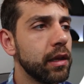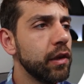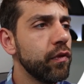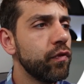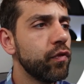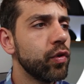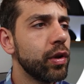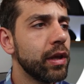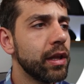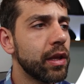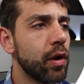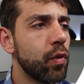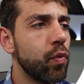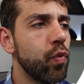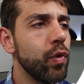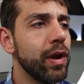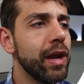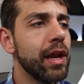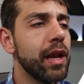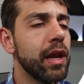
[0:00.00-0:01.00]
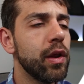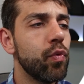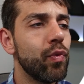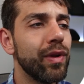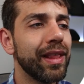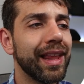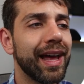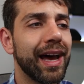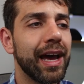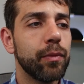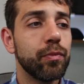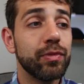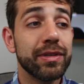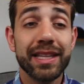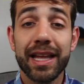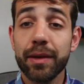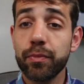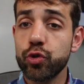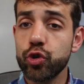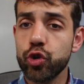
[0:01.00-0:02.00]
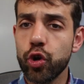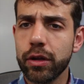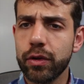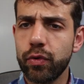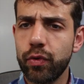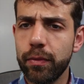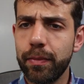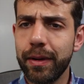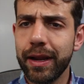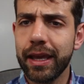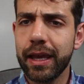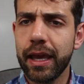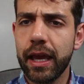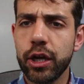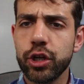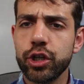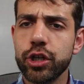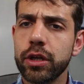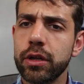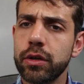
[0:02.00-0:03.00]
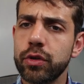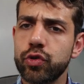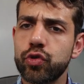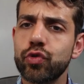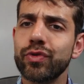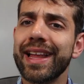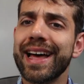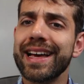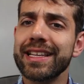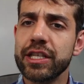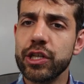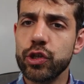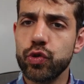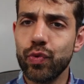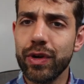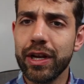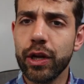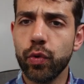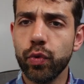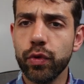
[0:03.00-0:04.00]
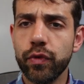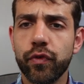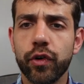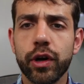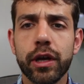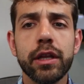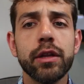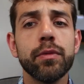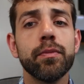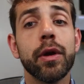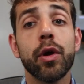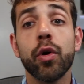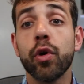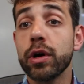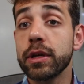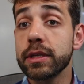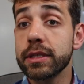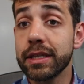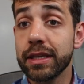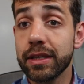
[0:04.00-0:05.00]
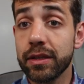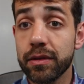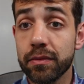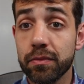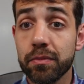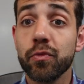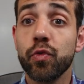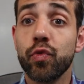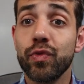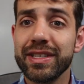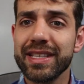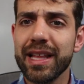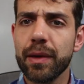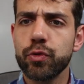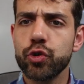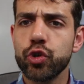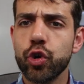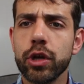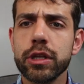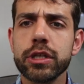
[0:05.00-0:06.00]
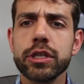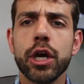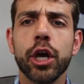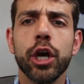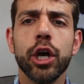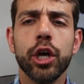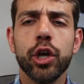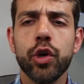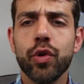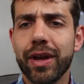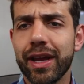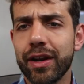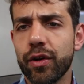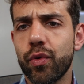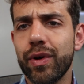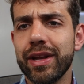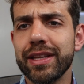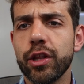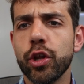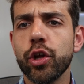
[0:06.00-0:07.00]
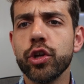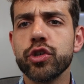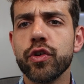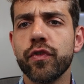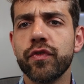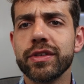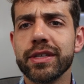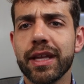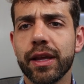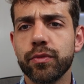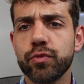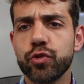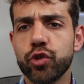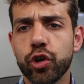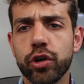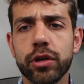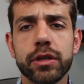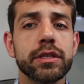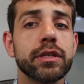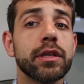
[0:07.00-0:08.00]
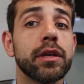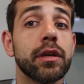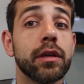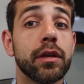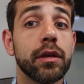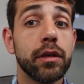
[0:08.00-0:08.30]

If you need a really reliable snapshot replication, TrueNAS is really good for it because in snapshots you can create lots of snapshots,